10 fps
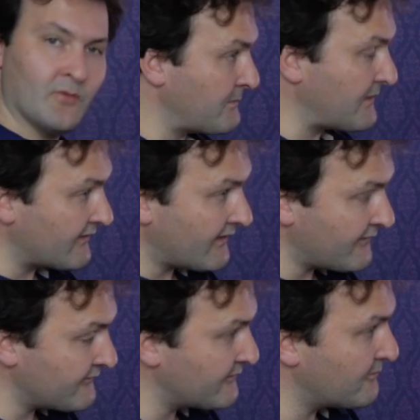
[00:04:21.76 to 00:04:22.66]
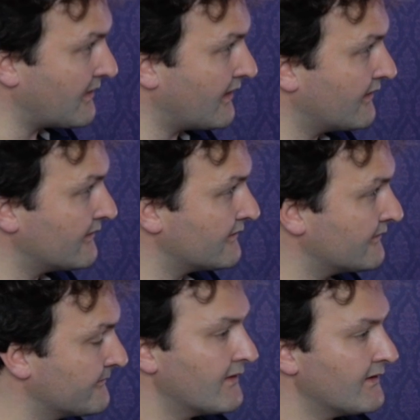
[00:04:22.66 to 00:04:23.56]
Pedal every bar,
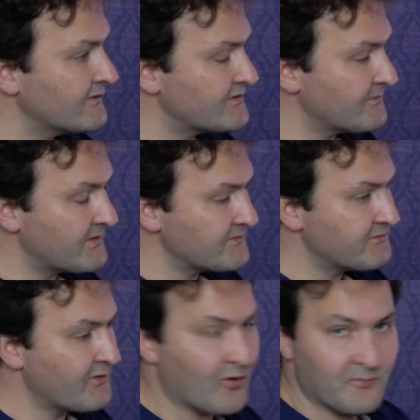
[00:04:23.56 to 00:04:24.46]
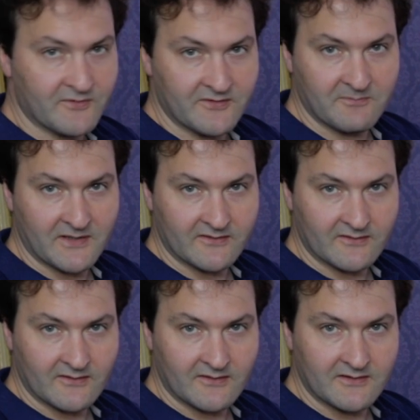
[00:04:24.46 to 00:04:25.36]
and sometimes we open the
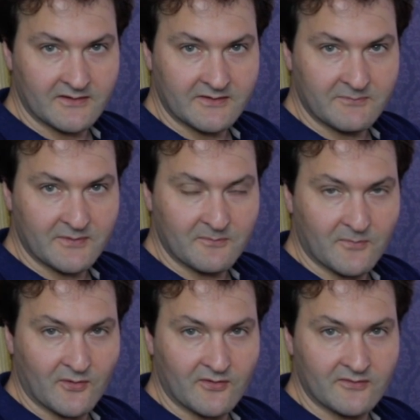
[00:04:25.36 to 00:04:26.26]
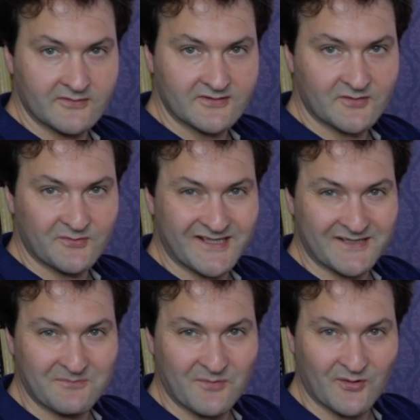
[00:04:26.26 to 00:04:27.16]
pedal a little bit more, so we
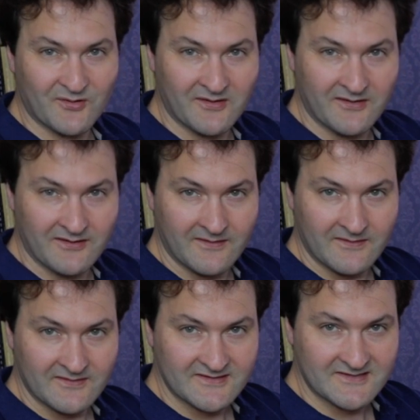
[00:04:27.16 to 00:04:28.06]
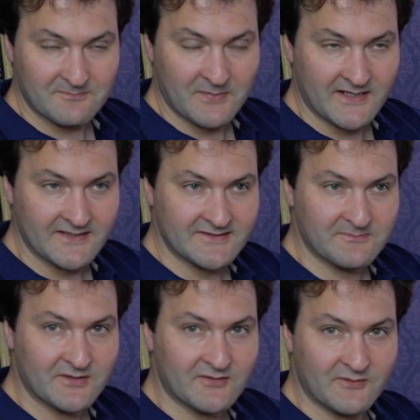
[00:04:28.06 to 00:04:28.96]
get more space
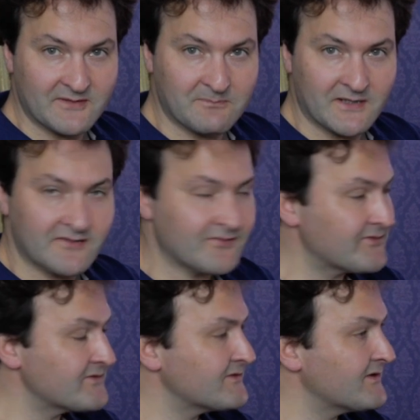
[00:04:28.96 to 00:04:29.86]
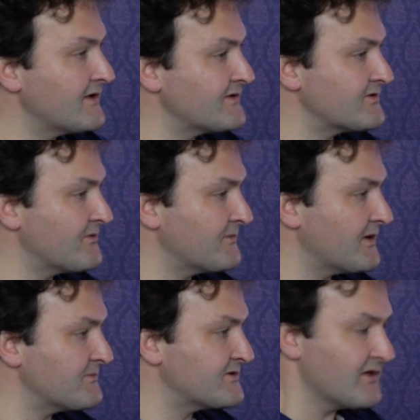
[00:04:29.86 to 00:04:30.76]
between pedals, and
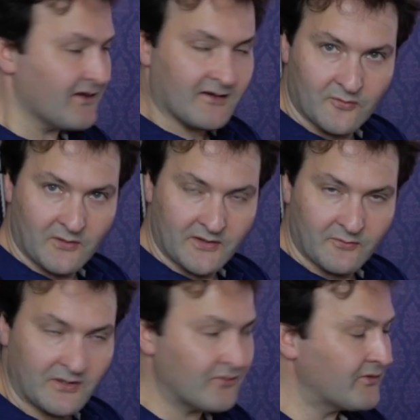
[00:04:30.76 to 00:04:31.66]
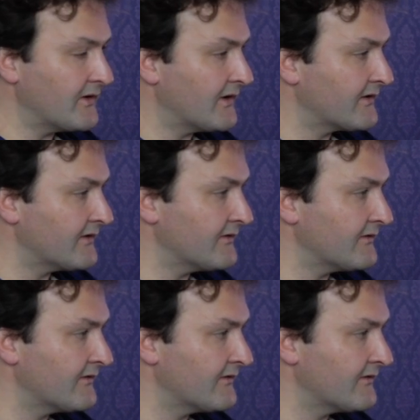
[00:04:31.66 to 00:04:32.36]
sometimes they are quite well connected,